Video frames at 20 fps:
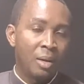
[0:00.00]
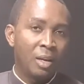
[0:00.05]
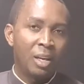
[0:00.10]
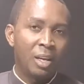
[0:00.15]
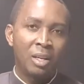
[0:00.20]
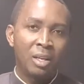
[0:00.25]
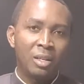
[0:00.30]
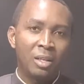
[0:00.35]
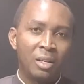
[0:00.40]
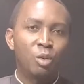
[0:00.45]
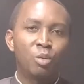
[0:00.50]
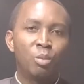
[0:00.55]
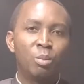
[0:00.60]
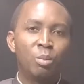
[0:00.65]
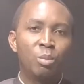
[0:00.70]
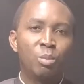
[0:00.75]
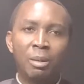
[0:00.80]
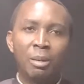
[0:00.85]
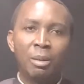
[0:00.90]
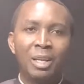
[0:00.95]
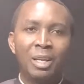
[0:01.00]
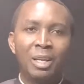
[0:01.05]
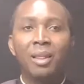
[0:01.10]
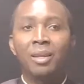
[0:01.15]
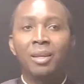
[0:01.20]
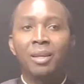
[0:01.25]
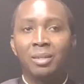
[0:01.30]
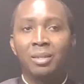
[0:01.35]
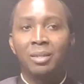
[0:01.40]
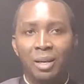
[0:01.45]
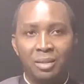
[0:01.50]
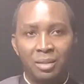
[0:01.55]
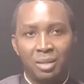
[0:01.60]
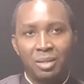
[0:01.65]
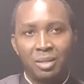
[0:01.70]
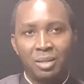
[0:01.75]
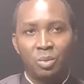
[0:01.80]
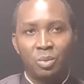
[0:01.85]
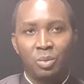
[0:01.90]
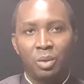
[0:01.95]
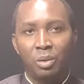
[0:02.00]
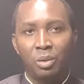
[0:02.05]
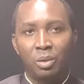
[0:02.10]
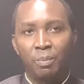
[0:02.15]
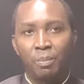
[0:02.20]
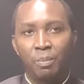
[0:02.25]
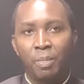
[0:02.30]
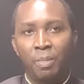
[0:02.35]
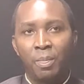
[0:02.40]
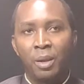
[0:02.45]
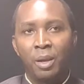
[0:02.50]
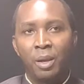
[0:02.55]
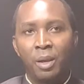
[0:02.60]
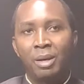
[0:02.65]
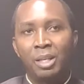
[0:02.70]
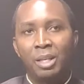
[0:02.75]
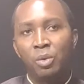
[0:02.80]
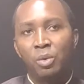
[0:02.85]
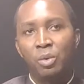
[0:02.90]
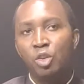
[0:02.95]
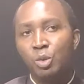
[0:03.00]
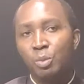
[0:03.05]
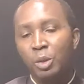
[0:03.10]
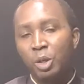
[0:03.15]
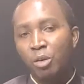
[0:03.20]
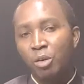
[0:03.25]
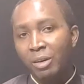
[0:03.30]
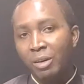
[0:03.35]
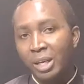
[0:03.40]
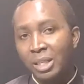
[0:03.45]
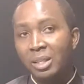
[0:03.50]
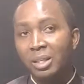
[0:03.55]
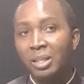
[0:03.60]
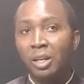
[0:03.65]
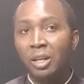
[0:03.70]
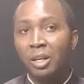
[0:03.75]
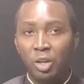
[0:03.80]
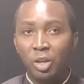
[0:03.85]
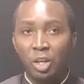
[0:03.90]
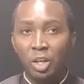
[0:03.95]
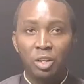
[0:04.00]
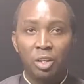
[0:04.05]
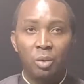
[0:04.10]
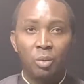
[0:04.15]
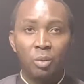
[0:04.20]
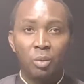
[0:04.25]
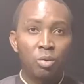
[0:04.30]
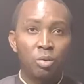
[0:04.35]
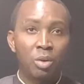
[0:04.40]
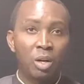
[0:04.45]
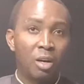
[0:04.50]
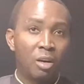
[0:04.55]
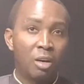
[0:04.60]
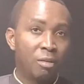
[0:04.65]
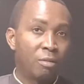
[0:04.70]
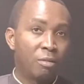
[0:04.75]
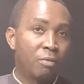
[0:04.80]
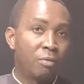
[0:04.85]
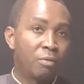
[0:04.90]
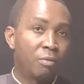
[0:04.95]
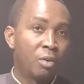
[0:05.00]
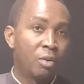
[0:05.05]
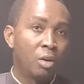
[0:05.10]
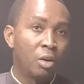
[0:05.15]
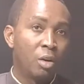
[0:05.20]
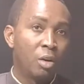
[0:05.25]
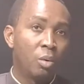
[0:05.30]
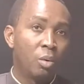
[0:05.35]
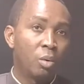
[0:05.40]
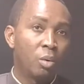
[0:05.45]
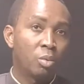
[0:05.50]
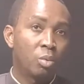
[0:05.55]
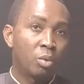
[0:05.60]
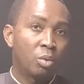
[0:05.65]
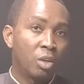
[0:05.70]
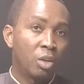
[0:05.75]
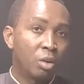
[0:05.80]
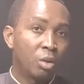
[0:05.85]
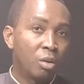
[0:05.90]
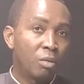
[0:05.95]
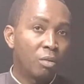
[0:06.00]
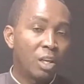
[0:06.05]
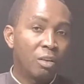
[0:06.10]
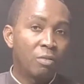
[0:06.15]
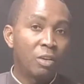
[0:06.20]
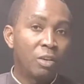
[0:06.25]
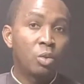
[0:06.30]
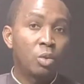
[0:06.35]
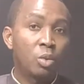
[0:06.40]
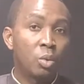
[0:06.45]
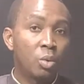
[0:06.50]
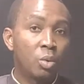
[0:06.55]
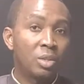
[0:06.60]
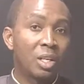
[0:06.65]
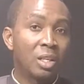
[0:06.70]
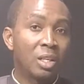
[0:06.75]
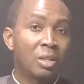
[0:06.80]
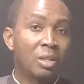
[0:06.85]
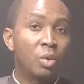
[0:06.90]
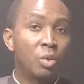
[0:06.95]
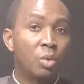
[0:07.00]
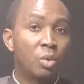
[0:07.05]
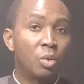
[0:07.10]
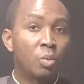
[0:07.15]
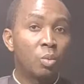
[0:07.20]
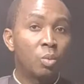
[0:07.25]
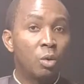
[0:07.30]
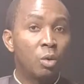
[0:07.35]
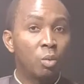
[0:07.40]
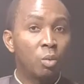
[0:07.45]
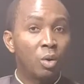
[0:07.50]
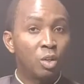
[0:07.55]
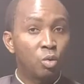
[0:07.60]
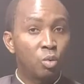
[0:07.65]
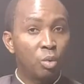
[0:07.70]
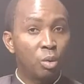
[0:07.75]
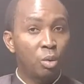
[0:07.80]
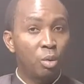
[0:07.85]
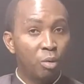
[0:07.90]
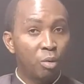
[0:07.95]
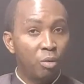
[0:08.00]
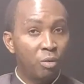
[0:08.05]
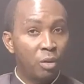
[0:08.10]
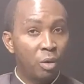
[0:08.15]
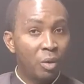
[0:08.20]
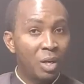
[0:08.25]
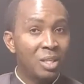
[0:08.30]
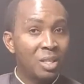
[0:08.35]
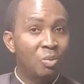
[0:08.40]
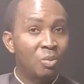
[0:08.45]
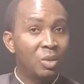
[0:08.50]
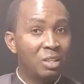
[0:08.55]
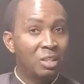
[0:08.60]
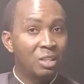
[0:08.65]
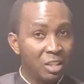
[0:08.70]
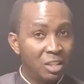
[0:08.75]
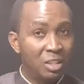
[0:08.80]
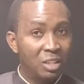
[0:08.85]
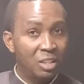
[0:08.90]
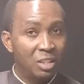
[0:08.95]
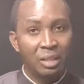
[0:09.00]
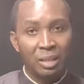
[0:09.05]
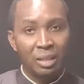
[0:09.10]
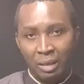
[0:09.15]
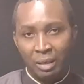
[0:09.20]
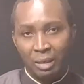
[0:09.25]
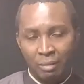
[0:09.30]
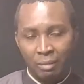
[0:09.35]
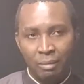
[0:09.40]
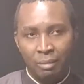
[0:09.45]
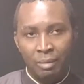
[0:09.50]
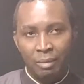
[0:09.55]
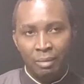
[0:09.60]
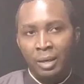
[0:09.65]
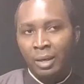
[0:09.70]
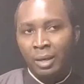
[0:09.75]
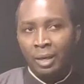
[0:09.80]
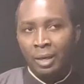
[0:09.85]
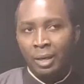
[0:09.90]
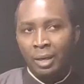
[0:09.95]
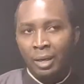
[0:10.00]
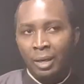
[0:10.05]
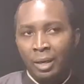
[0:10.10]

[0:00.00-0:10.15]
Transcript: And there could be many other answers as well. But when you speak of ICT in education, we actually have to think of the different tools that we use when we want to improve the ways we teach and learn.